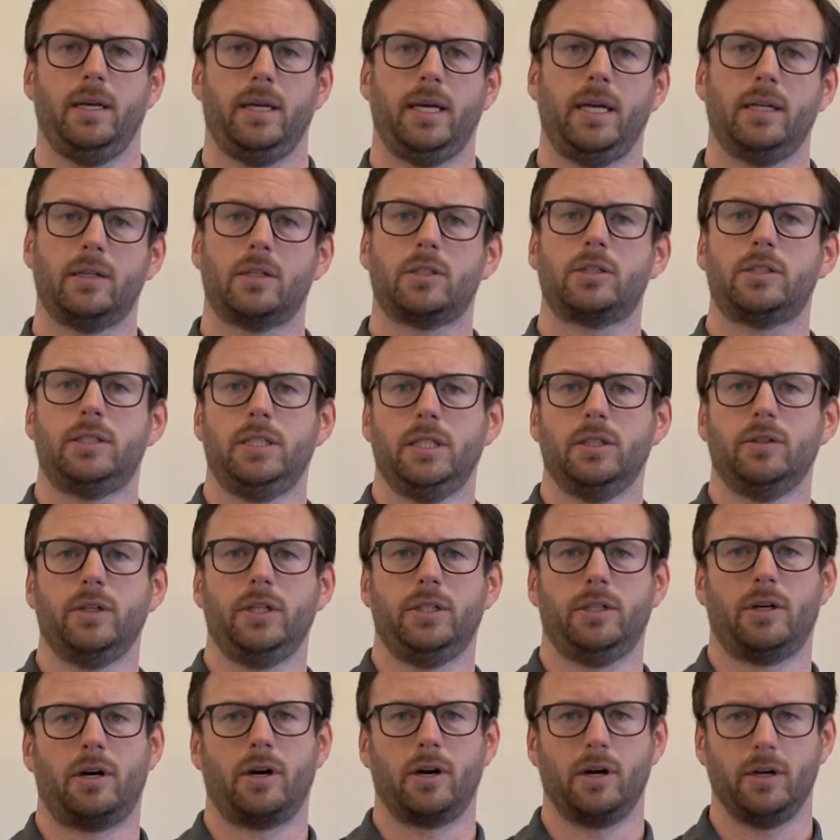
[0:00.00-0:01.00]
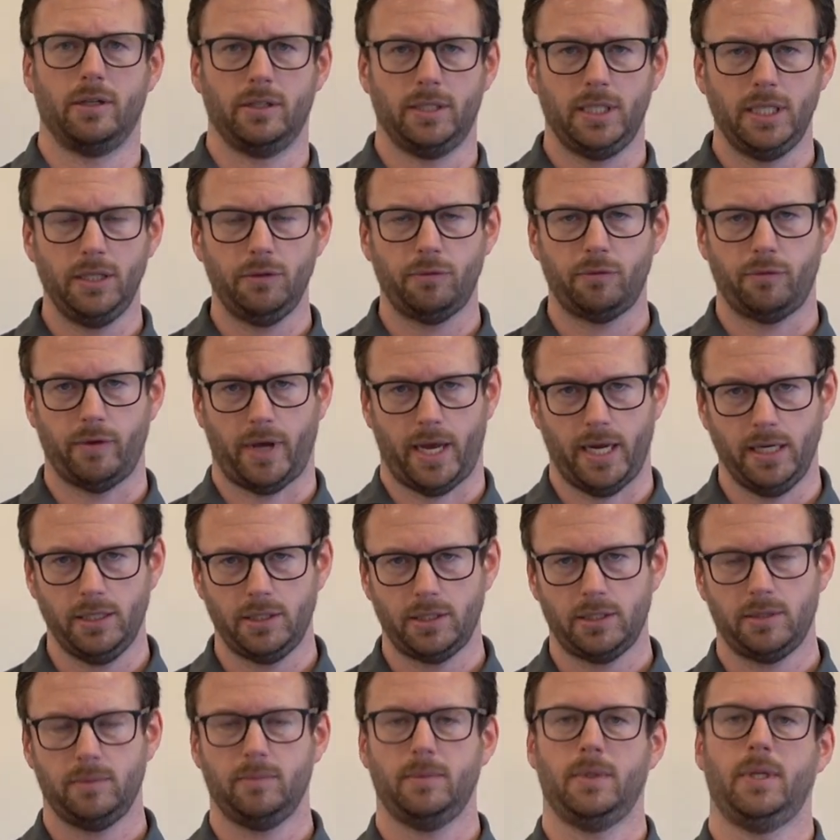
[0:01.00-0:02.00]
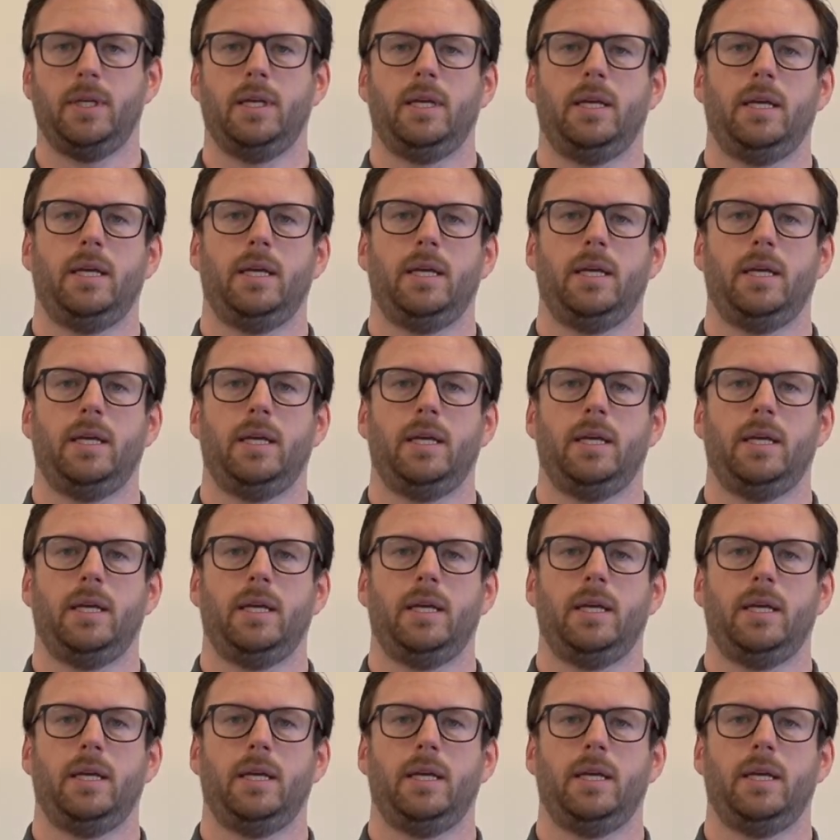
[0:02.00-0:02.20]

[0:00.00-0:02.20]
and are still in R&D phase,